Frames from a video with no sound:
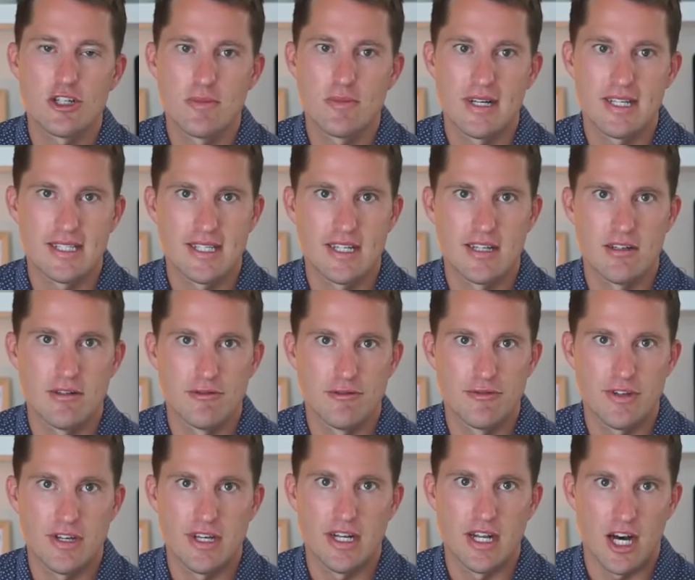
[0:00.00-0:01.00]

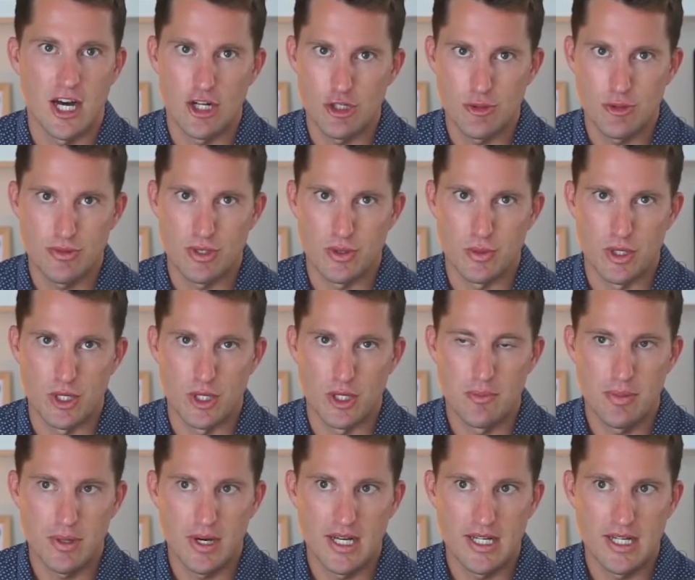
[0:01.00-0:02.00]
myself an entrepreneur,
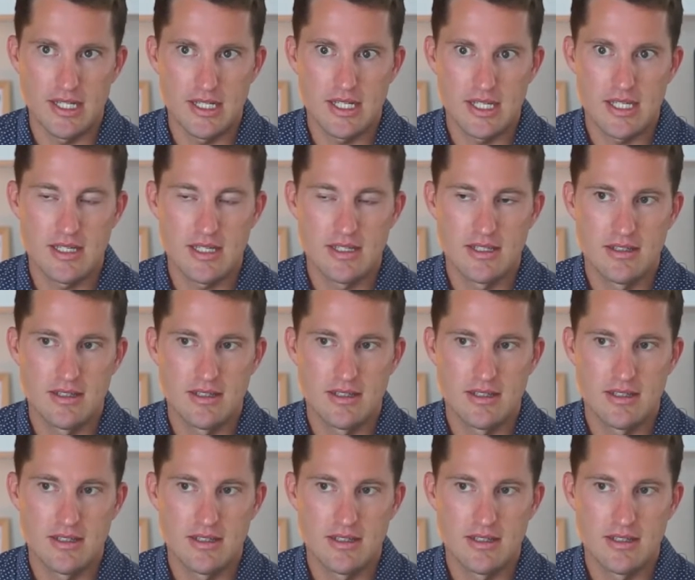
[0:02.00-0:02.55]
but